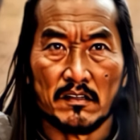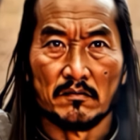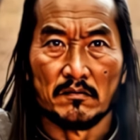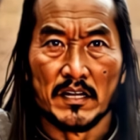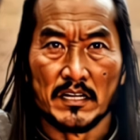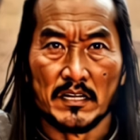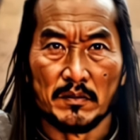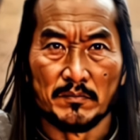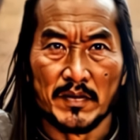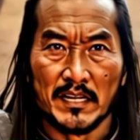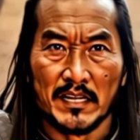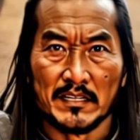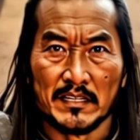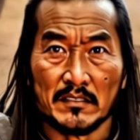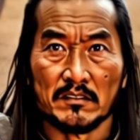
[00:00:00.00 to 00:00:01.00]
My
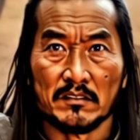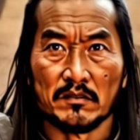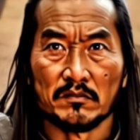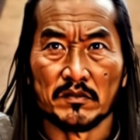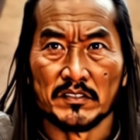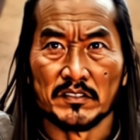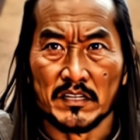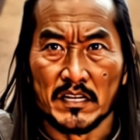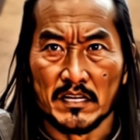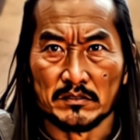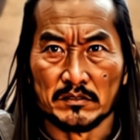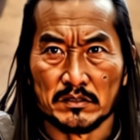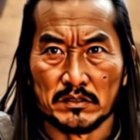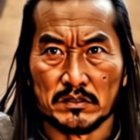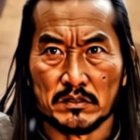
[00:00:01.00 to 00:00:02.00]
companion was
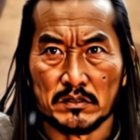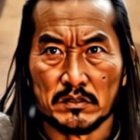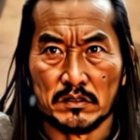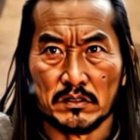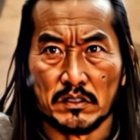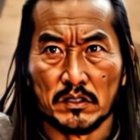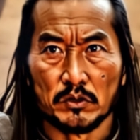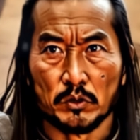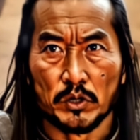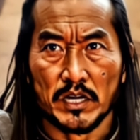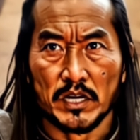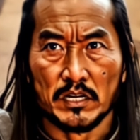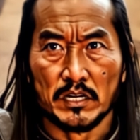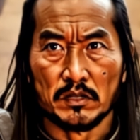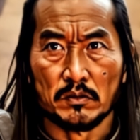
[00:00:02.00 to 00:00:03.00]
clever,
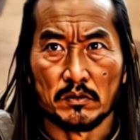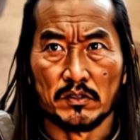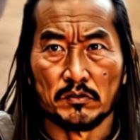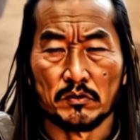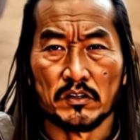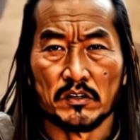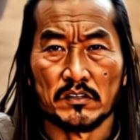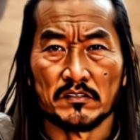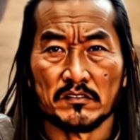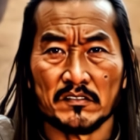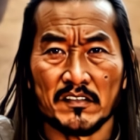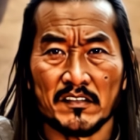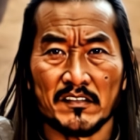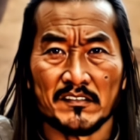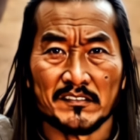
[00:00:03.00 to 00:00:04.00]
quick with
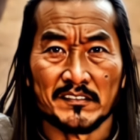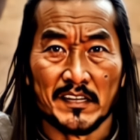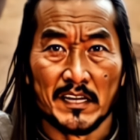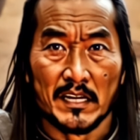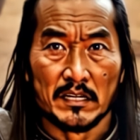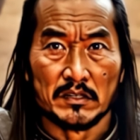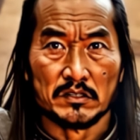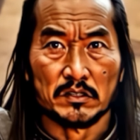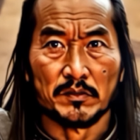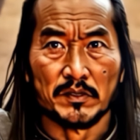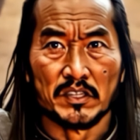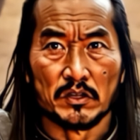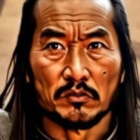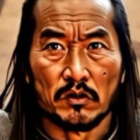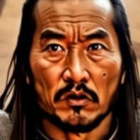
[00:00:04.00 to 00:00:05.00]
words, skilled
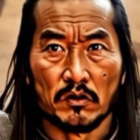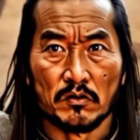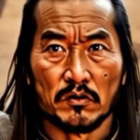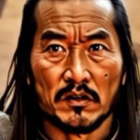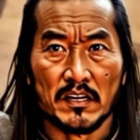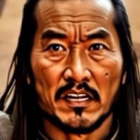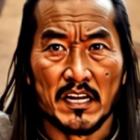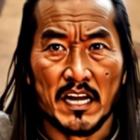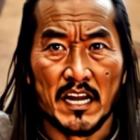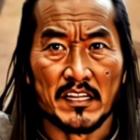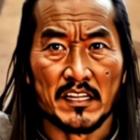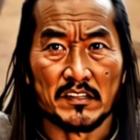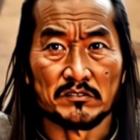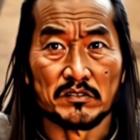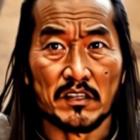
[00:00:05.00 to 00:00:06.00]
with the bow,
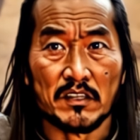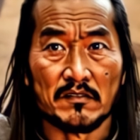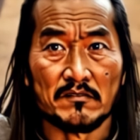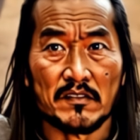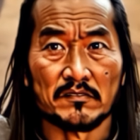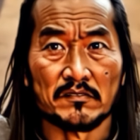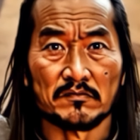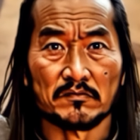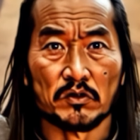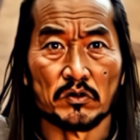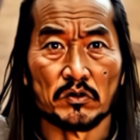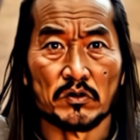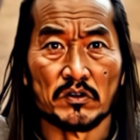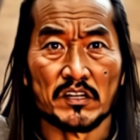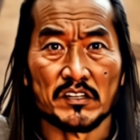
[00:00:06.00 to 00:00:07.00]
and he dreamed of
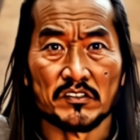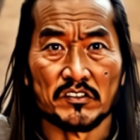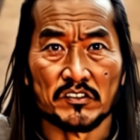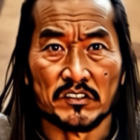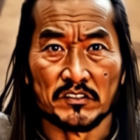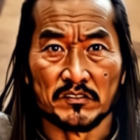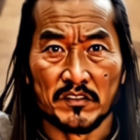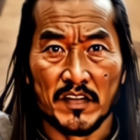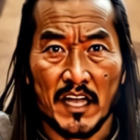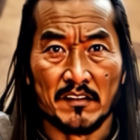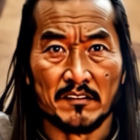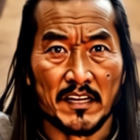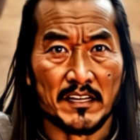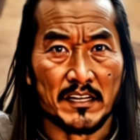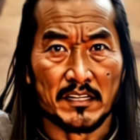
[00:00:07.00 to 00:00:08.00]
more than just
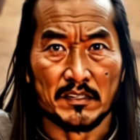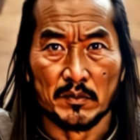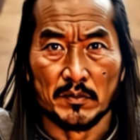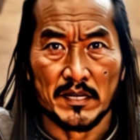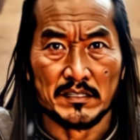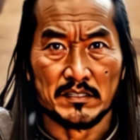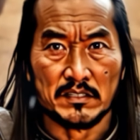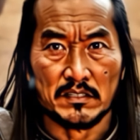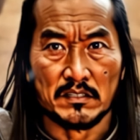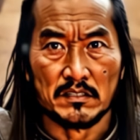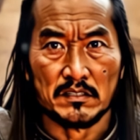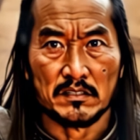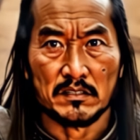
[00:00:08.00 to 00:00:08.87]
surviving another winter.